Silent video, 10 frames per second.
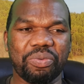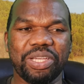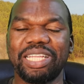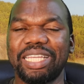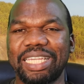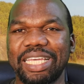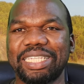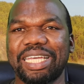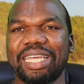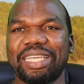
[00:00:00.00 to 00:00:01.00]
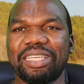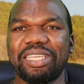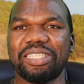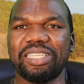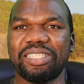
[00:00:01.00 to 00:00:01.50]
wearing a necktie
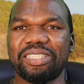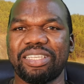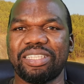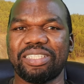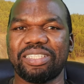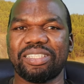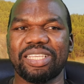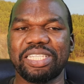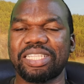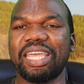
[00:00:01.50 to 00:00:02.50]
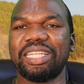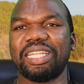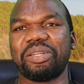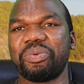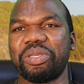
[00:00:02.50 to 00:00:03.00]
is a
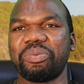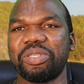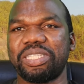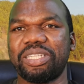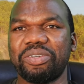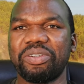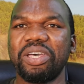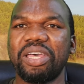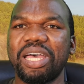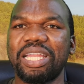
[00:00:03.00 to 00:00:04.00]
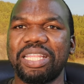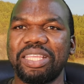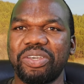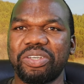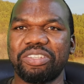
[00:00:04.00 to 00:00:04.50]
sign that we're still under
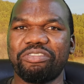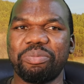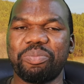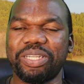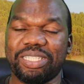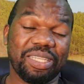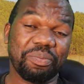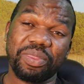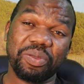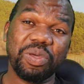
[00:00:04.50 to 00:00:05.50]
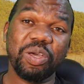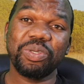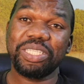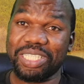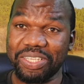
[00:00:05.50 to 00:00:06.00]
the yokes of the Brits. Well,
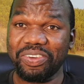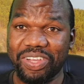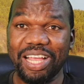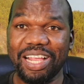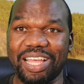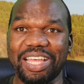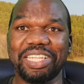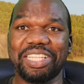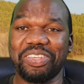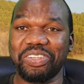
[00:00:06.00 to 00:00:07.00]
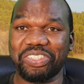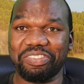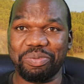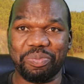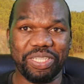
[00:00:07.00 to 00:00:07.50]
we still are under the
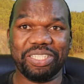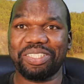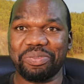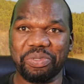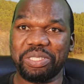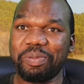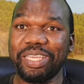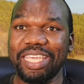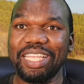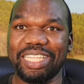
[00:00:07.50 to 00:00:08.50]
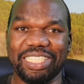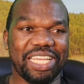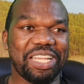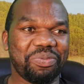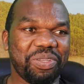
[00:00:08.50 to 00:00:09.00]
yokes of the Brits. We speak
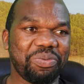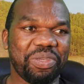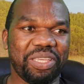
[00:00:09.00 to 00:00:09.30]
English and